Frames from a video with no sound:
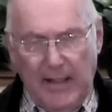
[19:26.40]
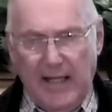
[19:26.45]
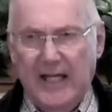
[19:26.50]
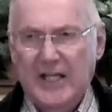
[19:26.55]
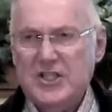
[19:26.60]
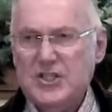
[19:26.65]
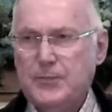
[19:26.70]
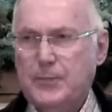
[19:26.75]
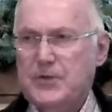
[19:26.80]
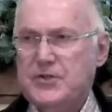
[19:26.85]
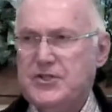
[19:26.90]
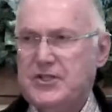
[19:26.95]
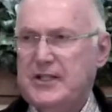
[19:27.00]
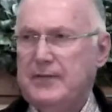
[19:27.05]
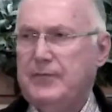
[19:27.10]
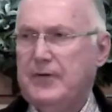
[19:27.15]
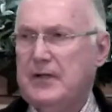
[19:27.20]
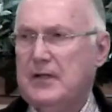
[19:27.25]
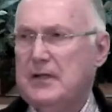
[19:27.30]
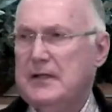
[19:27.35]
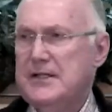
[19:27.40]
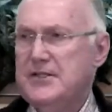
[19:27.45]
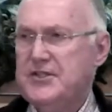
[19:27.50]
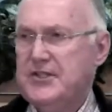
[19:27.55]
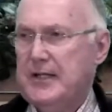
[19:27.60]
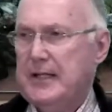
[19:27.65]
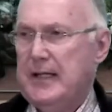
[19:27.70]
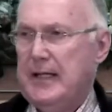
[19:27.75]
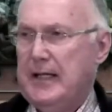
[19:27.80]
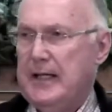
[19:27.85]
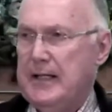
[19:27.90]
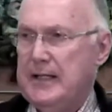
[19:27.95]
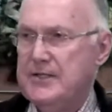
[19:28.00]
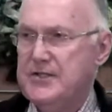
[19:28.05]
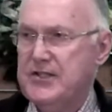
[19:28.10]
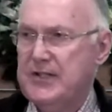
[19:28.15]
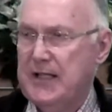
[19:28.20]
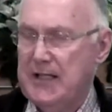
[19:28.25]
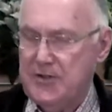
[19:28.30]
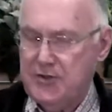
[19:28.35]
it specifically
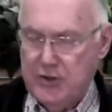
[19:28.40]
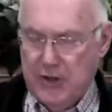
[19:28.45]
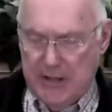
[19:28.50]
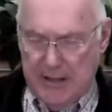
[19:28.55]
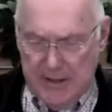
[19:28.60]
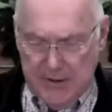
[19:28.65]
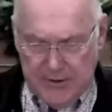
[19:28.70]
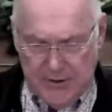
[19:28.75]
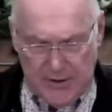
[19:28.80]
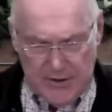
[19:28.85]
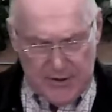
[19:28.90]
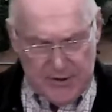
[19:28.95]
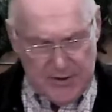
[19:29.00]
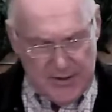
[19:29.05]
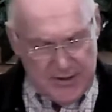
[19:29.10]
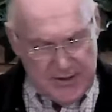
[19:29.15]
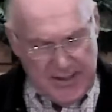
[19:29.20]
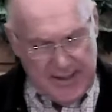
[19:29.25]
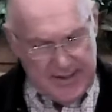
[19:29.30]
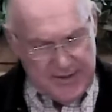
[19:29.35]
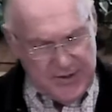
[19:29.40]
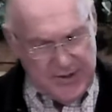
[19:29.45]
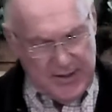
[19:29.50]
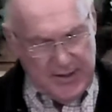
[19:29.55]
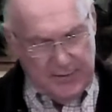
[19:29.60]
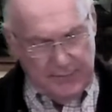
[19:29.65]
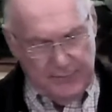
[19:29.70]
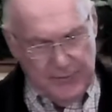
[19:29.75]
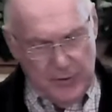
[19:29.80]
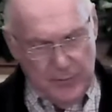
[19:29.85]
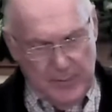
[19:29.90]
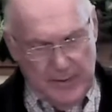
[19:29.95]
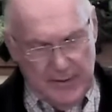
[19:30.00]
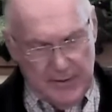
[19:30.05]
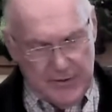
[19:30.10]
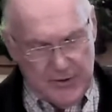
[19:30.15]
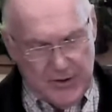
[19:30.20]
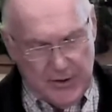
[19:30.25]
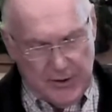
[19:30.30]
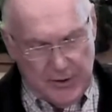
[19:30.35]
says that Jesus, as I said a few
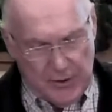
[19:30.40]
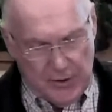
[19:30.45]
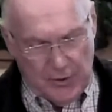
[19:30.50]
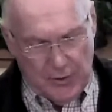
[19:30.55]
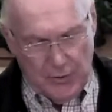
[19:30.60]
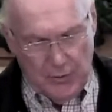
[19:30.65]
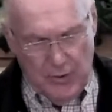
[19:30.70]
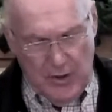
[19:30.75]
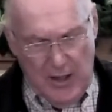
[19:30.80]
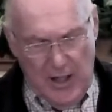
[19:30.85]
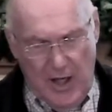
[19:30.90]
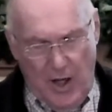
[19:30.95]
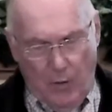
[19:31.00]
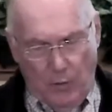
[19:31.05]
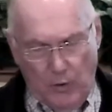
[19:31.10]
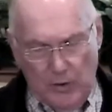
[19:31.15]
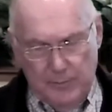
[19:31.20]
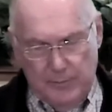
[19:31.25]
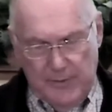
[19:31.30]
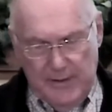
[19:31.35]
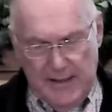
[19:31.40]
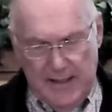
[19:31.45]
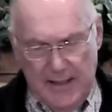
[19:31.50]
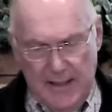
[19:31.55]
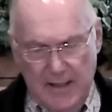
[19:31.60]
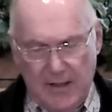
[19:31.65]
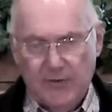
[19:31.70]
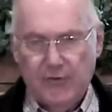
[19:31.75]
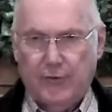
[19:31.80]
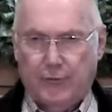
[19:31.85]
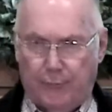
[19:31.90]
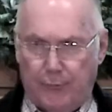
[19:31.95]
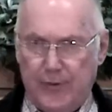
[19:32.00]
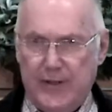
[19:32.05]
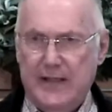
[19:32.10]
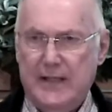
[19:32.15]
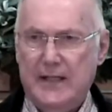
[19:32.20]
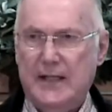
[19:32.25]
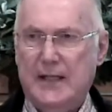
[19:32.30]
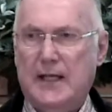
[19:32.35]
minutes ago, would be
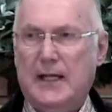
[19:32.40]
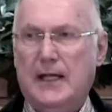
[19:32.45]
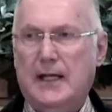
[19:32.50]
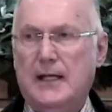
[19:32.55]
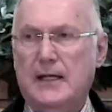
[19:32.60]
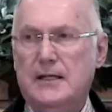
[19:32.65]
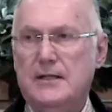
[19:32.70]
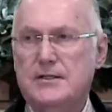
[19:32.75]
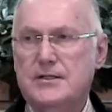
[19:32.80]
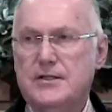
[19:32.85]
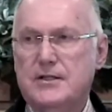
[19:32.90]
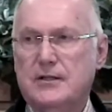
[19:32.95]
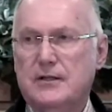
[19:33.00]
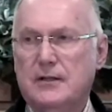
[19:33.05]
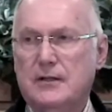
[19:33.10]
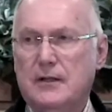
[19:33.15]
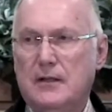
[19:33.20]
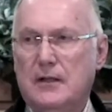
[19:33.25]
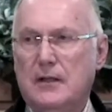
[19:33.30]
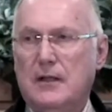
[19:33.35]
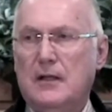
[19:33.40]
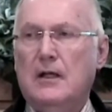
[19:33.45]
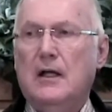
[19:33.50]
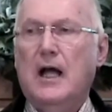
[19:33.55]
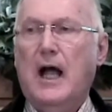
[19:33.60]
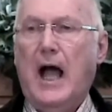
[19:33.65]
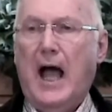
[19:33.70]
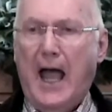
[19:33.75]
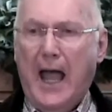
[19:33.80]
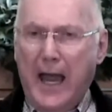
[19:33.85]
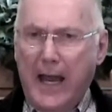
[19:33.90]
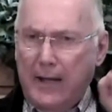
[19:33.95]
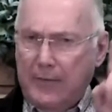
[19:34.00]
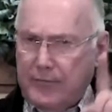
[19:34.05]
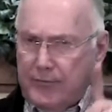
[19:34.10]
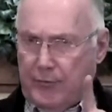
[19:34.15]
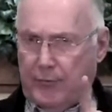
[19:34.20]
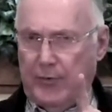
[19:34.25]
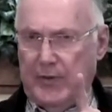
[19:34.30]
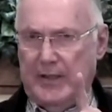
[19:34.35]
three days
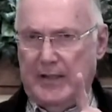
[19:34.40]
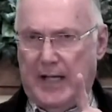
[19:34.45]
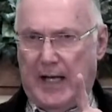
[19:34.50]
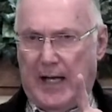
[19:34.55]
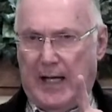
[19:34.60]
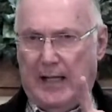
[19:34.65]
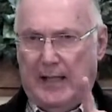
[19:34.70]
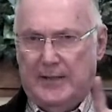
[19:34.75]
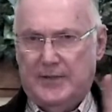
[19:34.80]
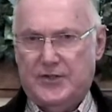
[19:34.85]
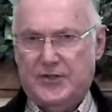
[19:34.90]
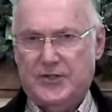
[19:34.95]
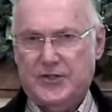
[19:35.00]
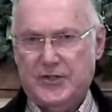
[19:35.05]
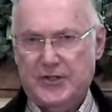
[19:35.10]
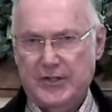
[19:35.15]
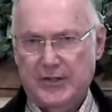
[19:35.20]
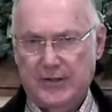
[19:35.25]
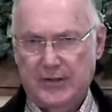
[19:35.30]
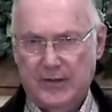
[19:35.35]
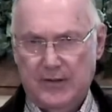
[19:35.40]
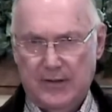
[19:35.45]
and three nights,